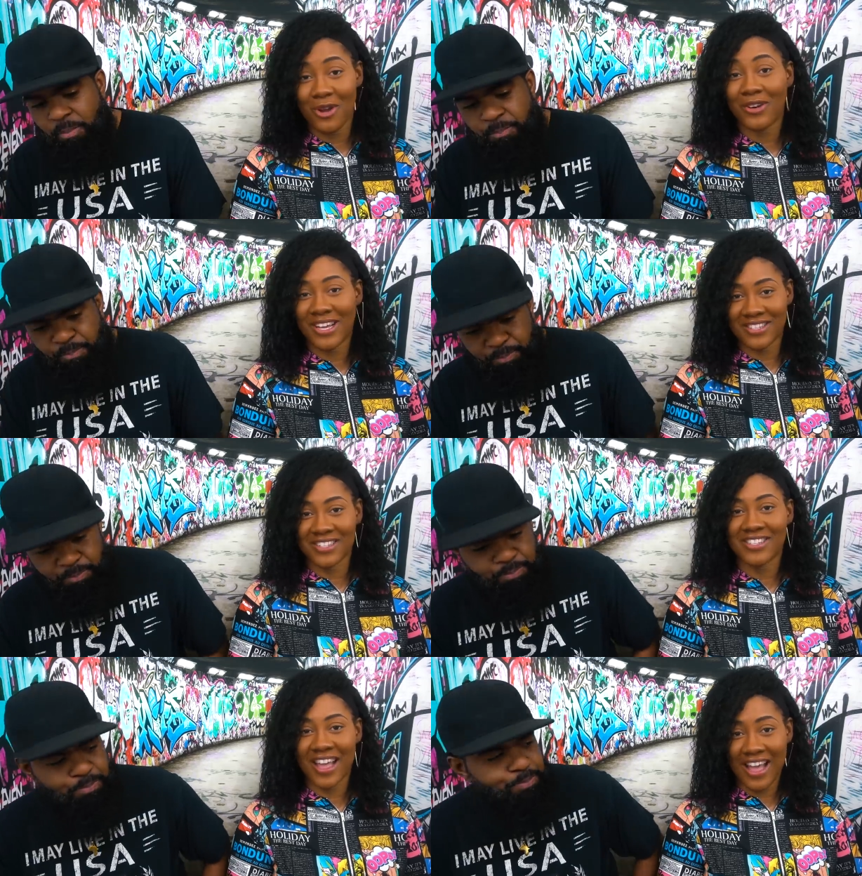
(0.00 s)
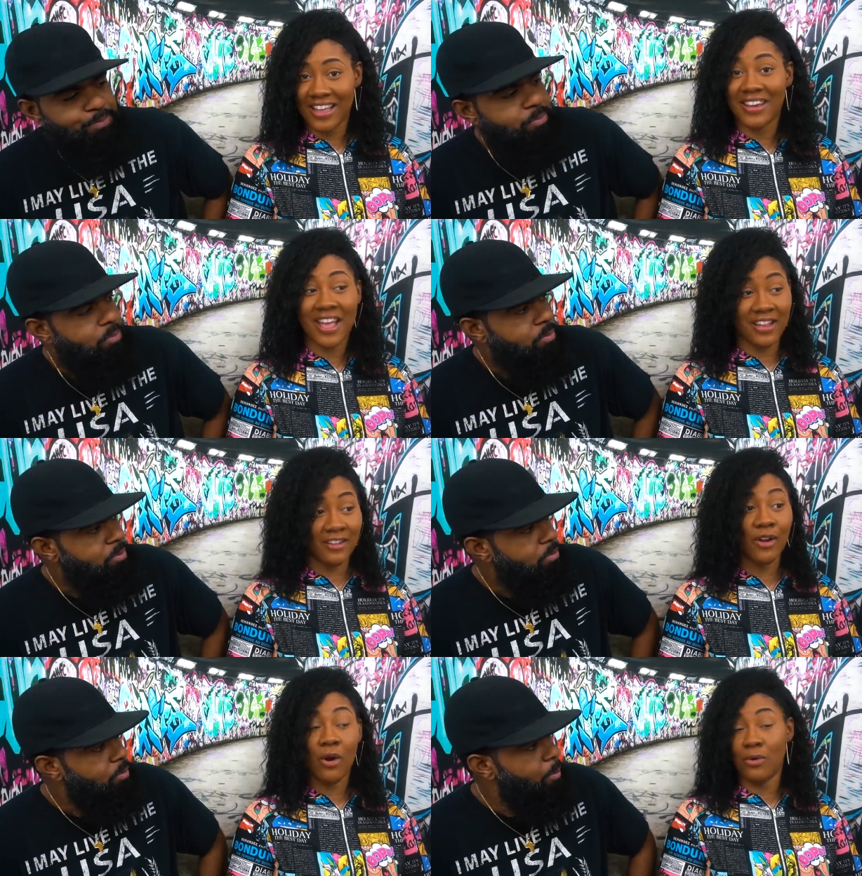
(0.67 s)
Speaker 1: know that's a sign
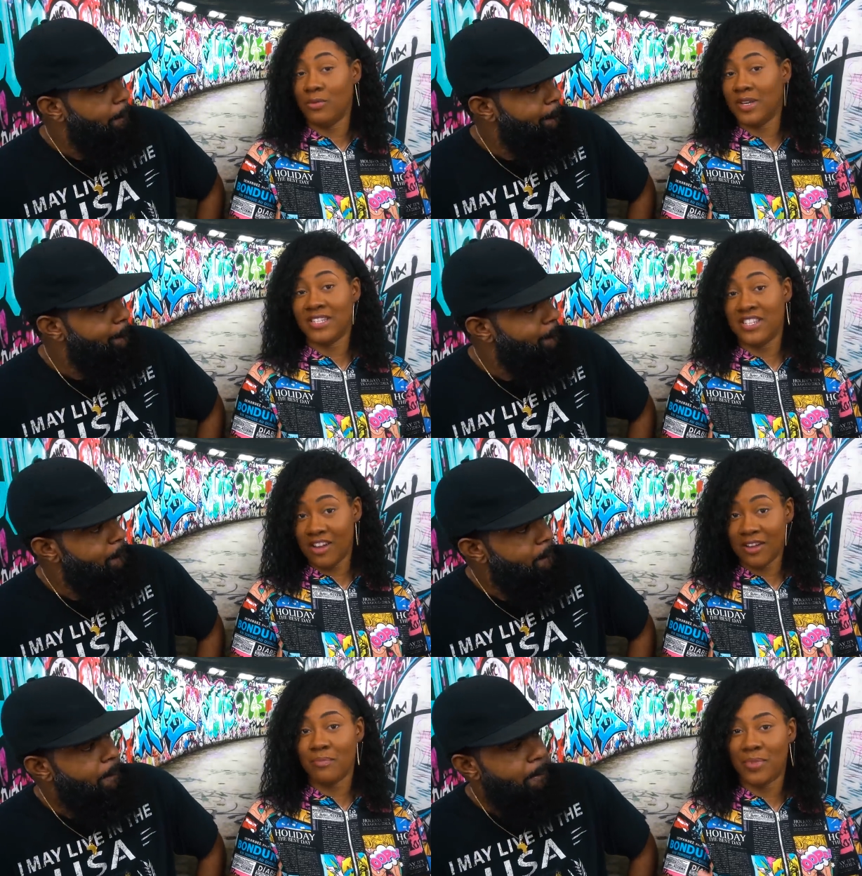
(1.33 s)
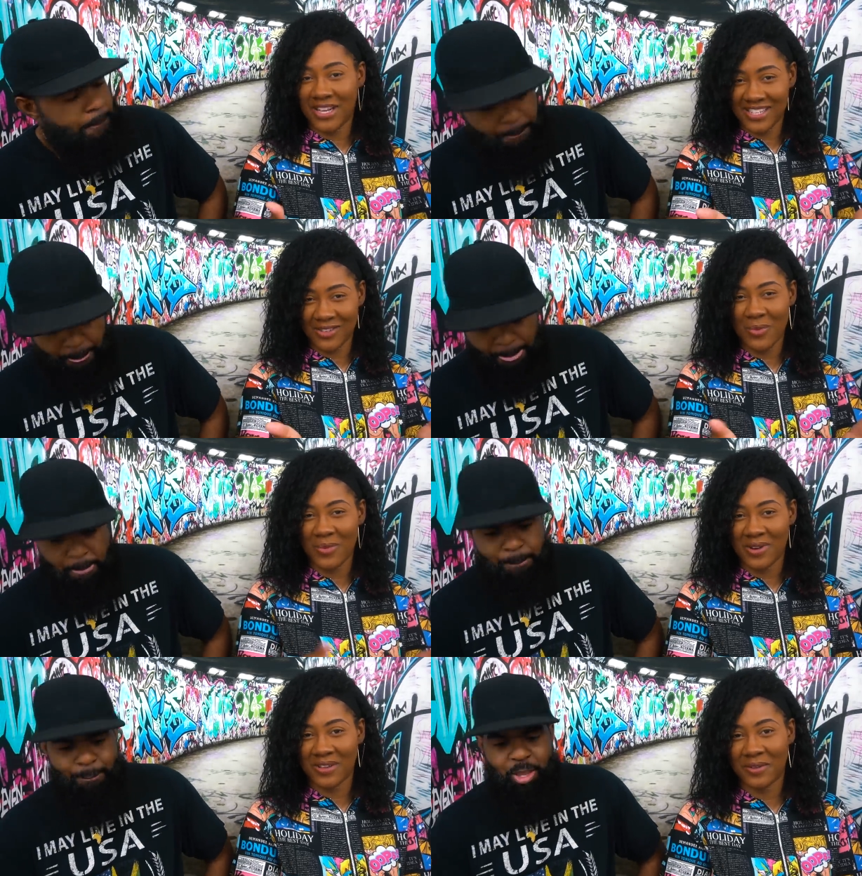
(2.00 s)
that oh it's done, but it's
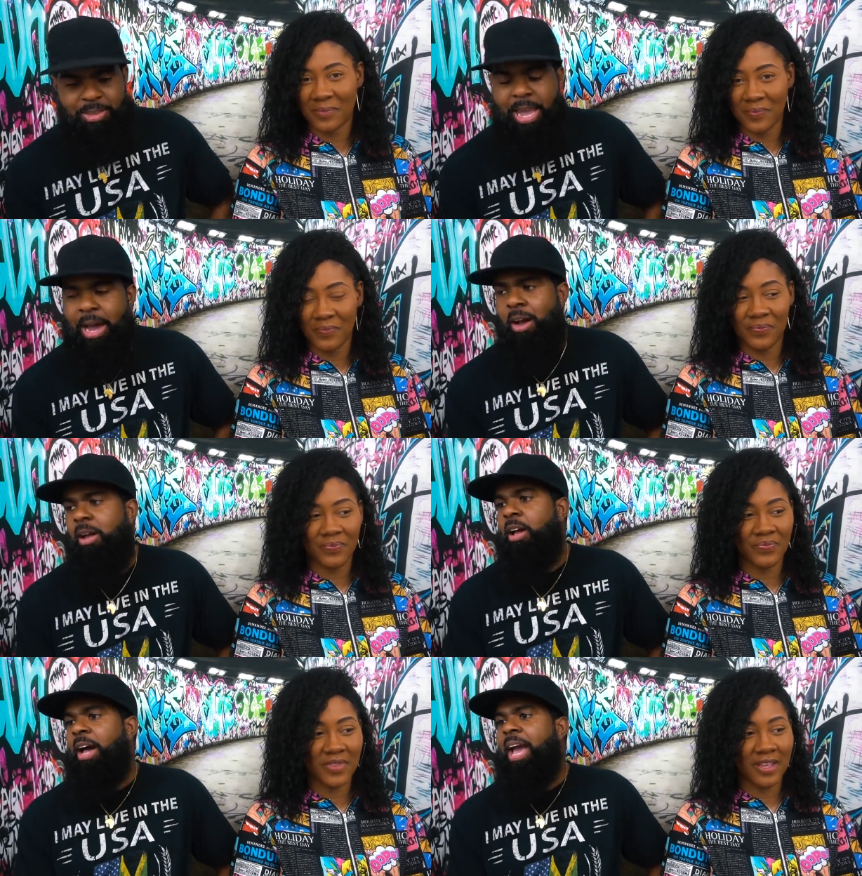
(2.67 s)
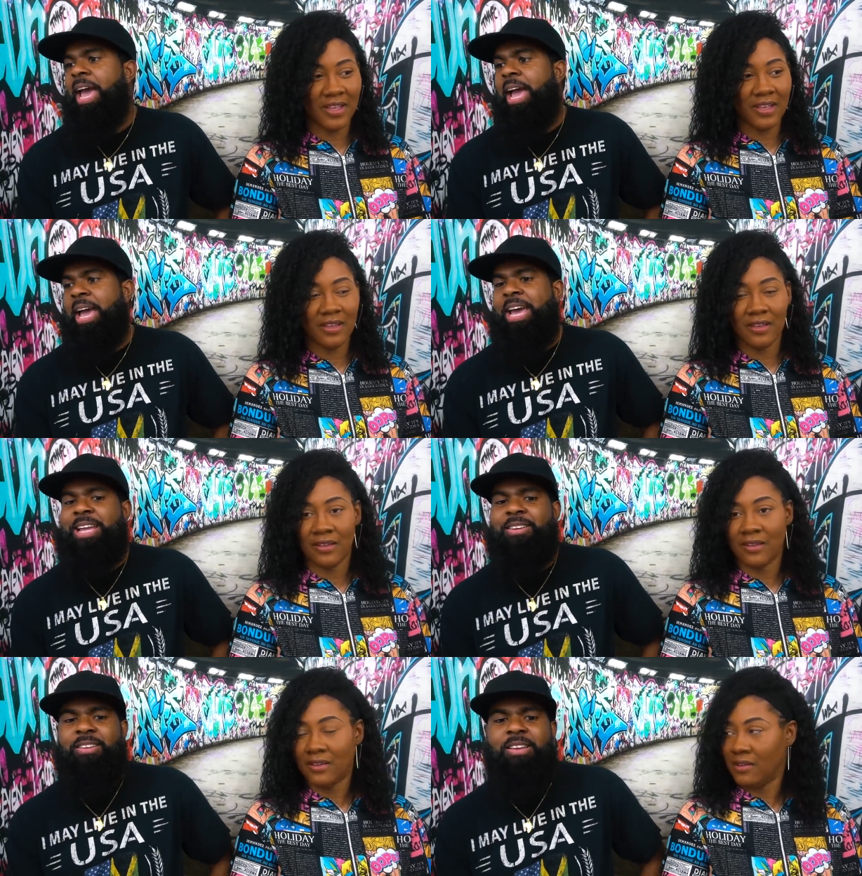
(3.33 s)
on. Yeah,
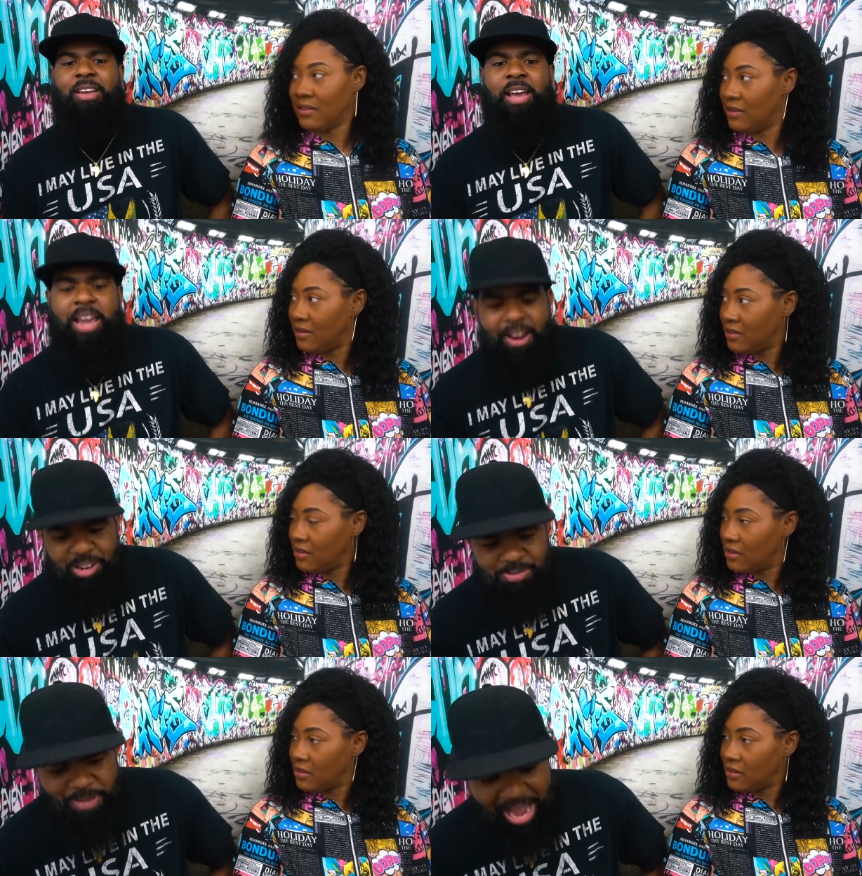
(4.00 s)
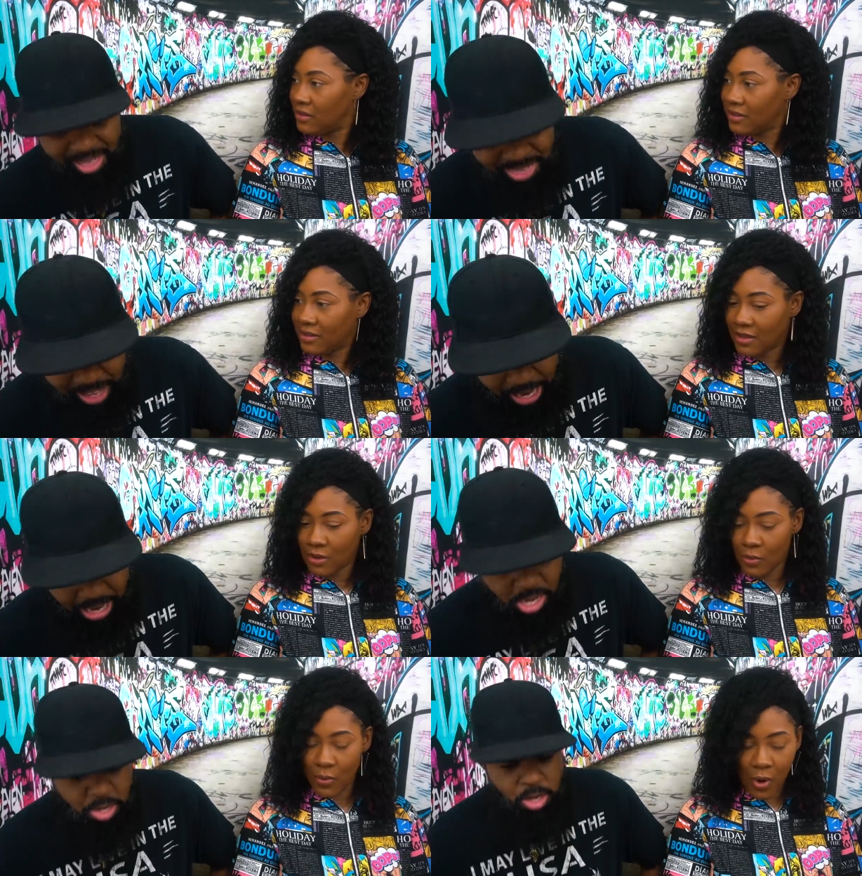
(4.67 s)
and here's my
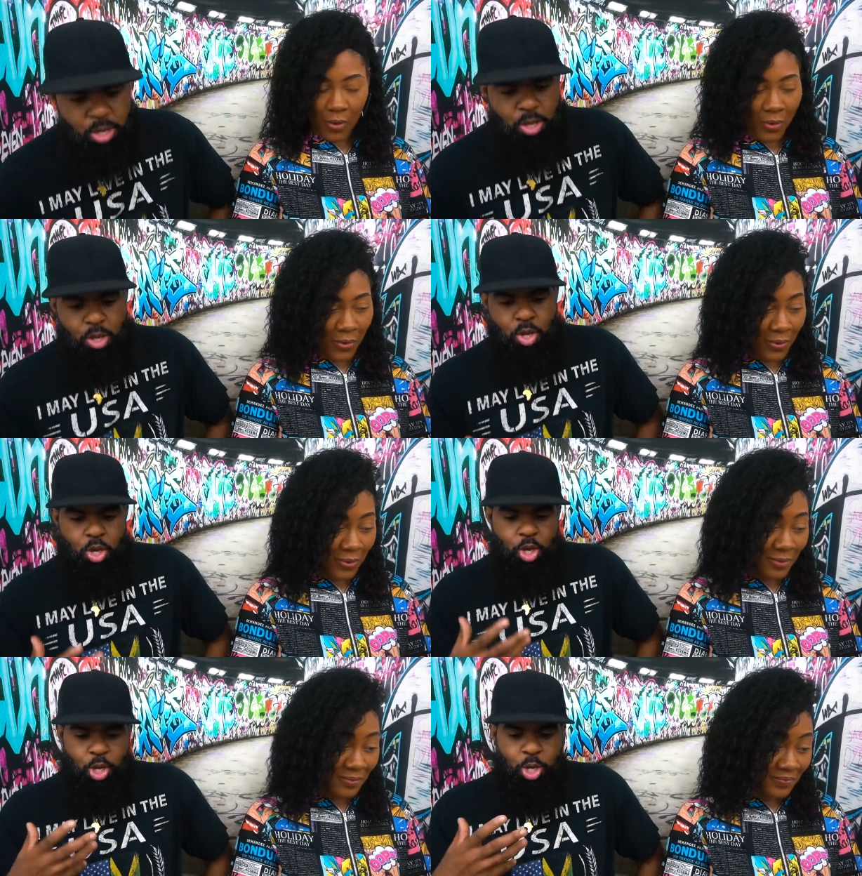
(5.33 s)
thing. Woo!